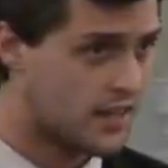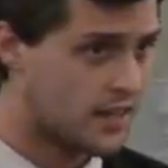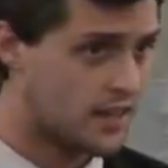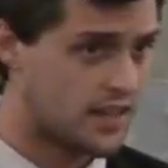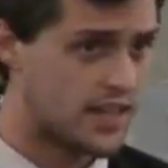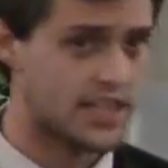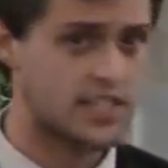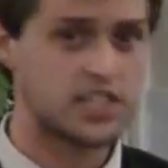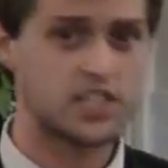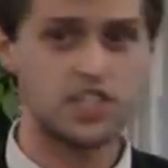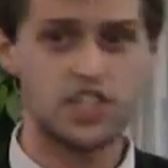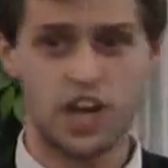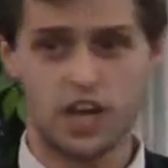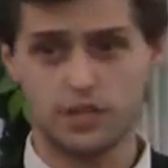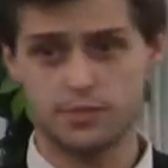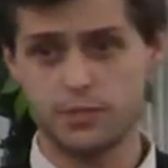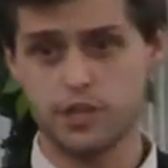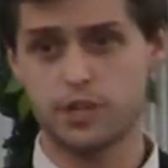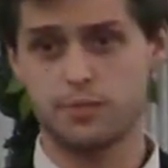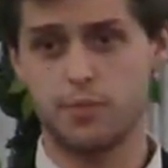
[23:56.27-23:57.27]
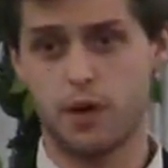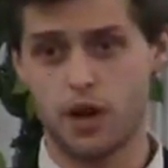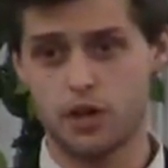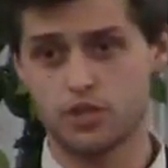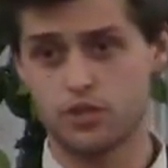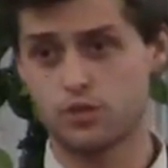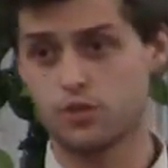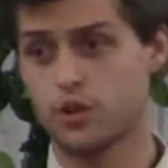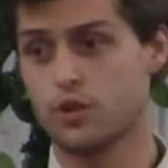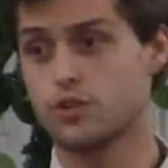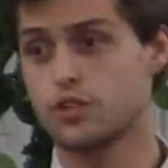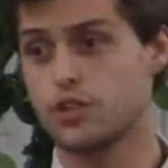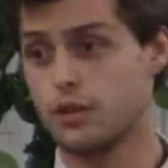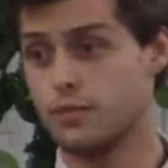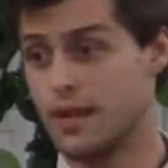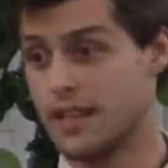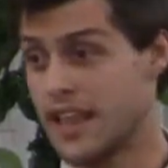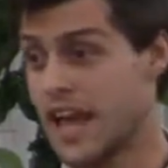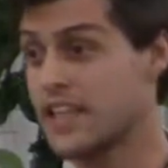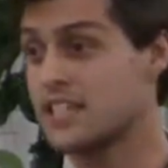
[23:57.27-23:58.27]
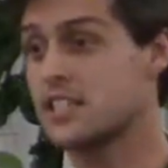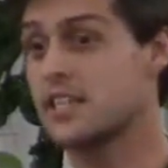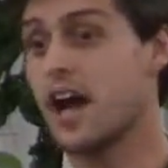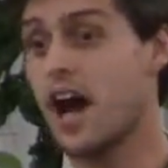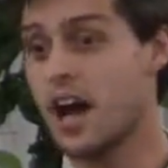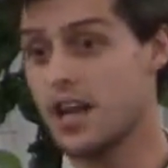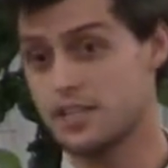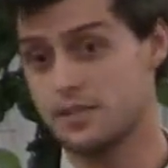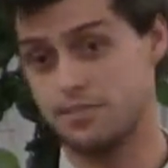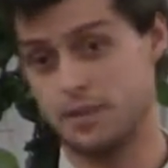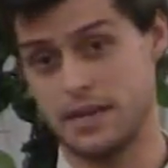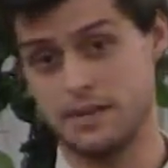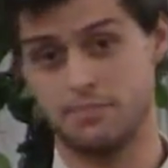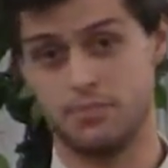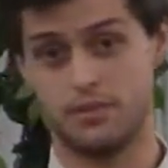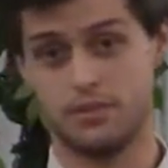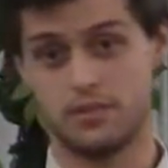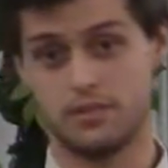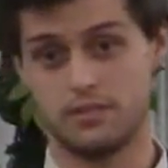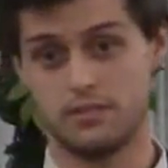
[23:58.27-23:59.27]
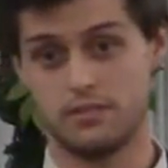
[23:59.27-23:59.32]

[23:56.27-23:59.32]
That's a judgment upon Jerusalem, and that's God's people.